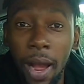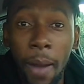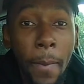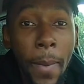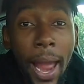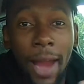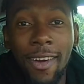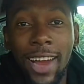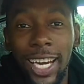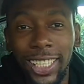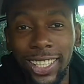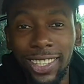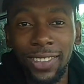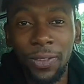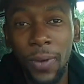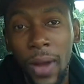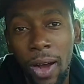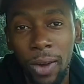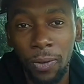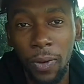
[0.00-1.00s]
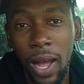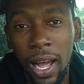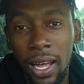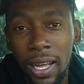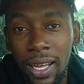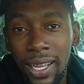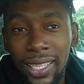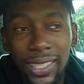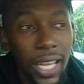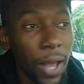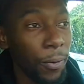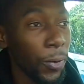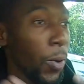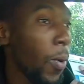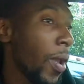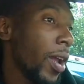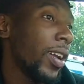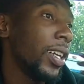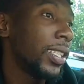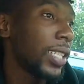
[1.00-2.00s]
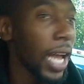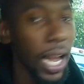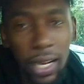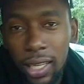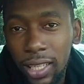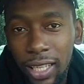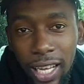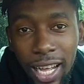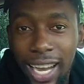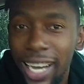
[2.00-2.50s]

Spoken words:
I'm not reaction forward for. So if you want to hear the song,